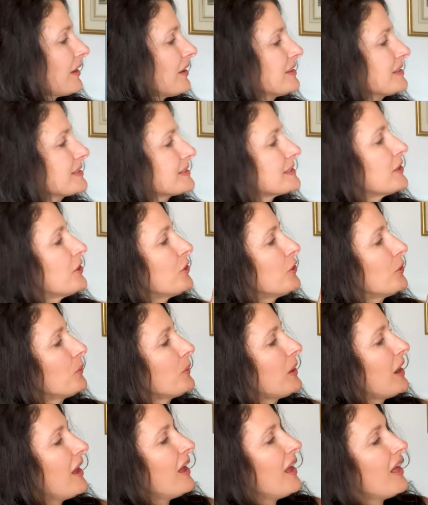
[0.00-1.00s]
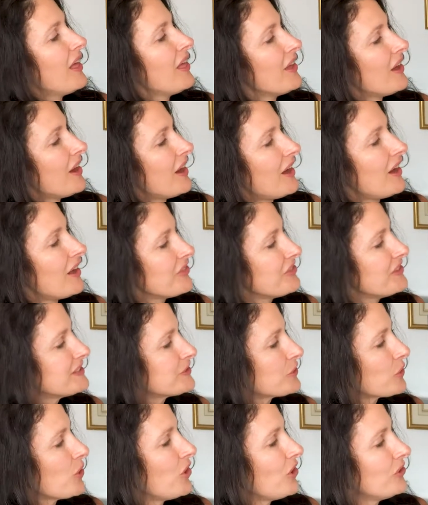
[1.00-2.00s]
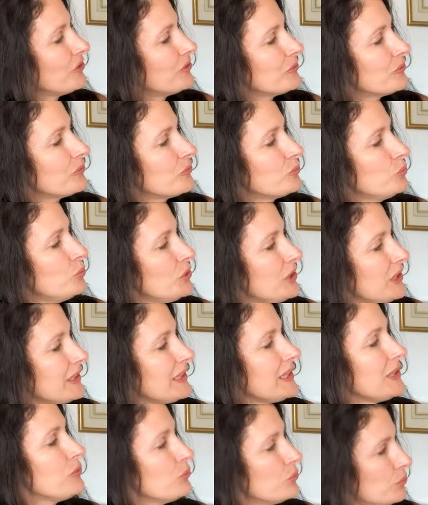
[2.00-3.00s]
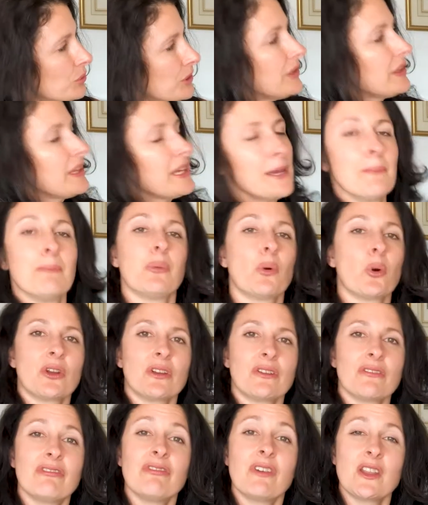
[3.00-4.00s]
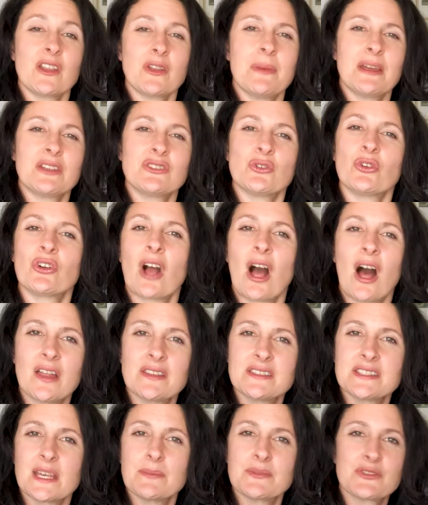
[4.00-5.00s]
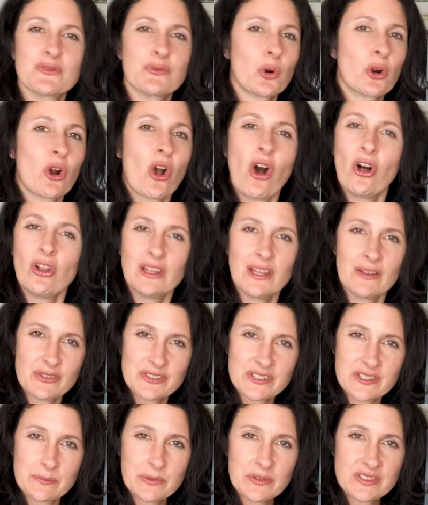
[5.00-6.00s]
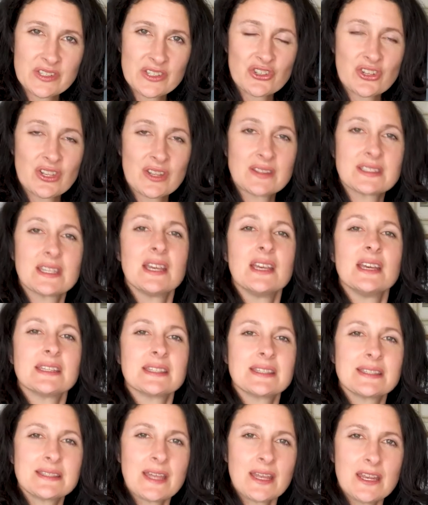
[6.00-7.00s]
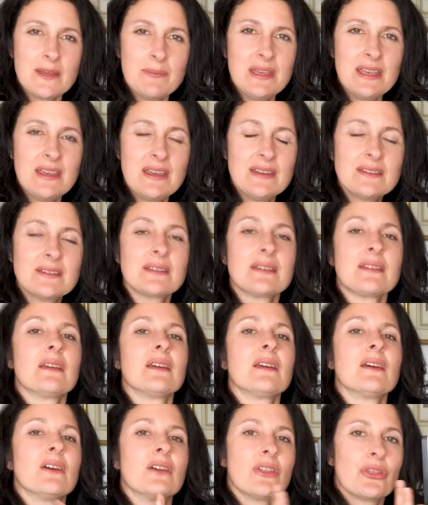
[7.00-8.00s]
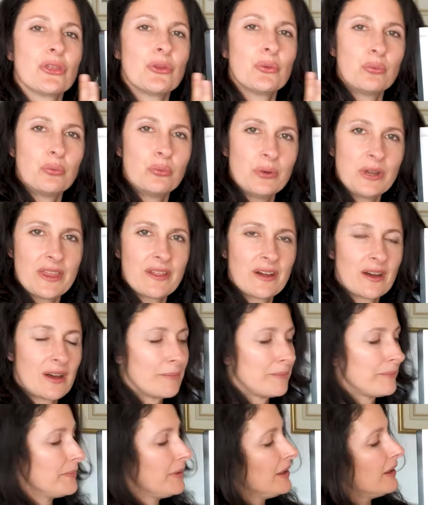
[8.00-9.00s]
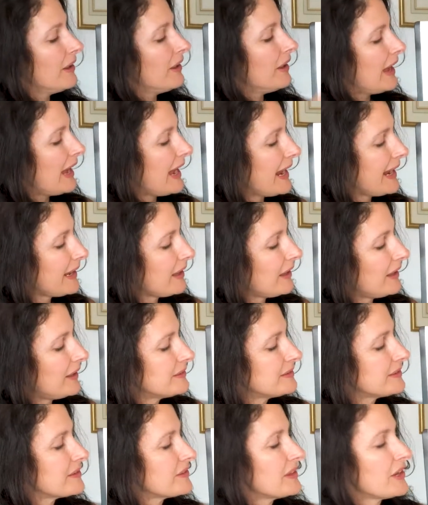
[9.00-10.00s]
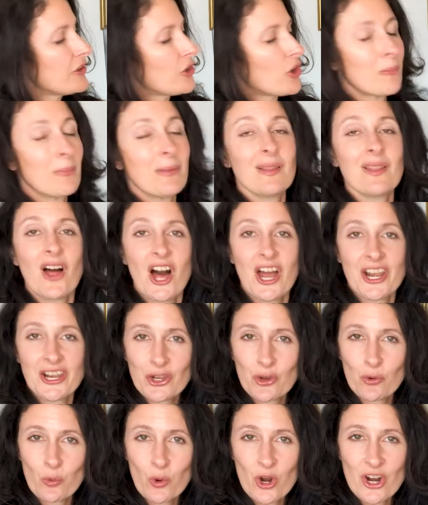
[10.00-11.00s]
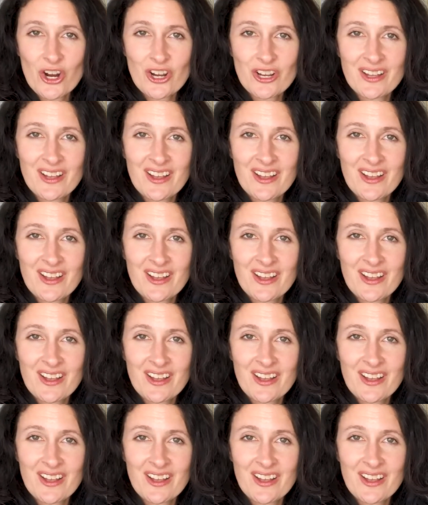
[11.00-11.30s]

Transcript: So these are all really important fundamental concepts for all levels of musicians. Steady beat, the rhythm, and then our melodic work.